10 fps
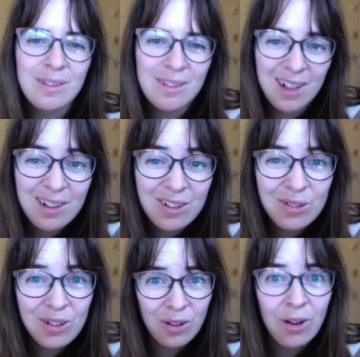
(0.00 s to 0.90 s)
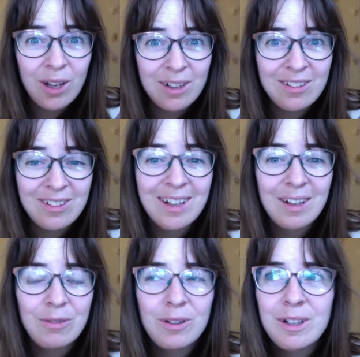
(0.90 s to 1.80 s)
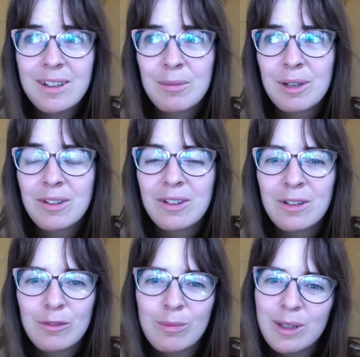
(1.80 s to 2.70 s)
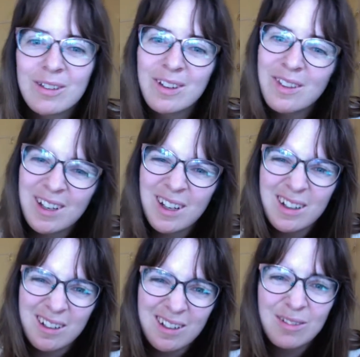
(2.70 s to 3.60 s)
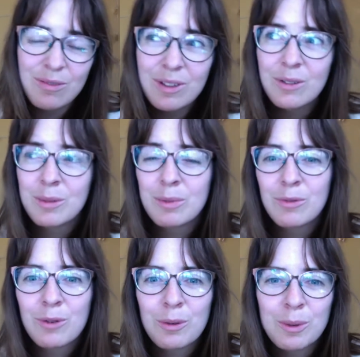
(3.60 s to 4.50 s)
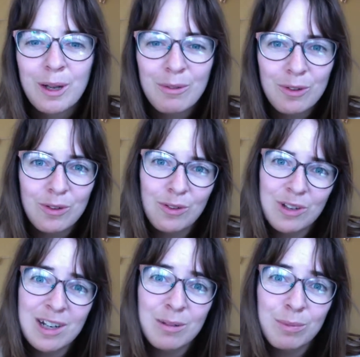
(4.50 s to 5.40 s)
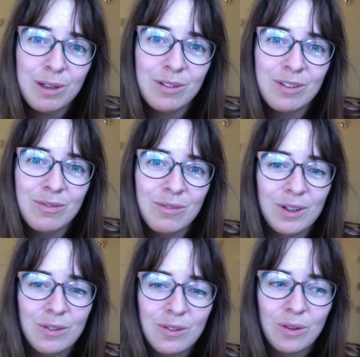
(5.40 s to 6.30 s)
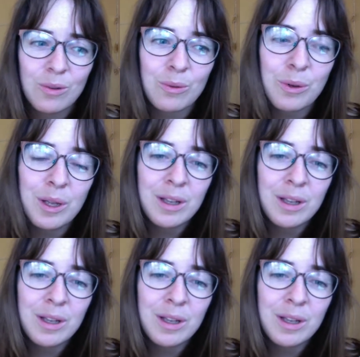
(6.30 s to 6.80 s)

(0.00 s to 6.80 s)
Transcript: dare to acknowledge that I feel it in myself, because I think I did feel it before, but I was just scared because it felt so